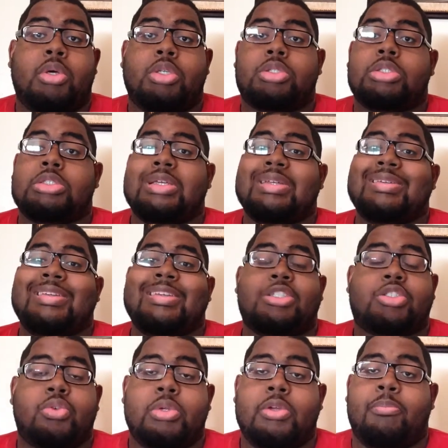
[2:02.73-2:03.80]
punchers in
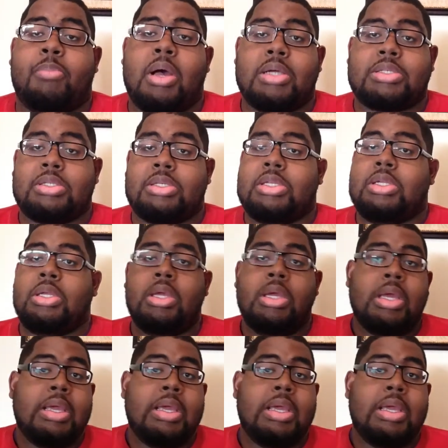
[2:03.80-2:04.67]
history of boxing. He